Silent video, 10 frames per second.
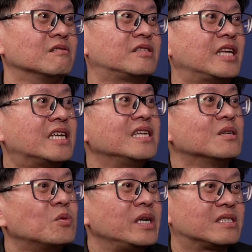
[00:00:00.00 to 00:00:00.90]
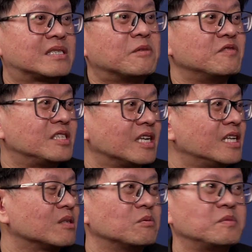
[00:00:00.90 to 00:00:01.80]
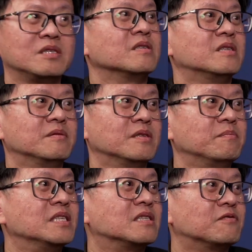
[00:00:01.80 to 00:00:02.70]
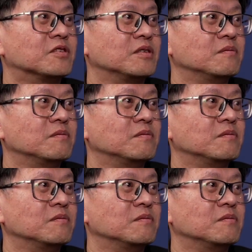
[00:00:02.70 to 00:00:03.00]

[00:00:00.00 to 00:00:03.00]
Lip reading: Taking away some of these headaches would be amazing for him.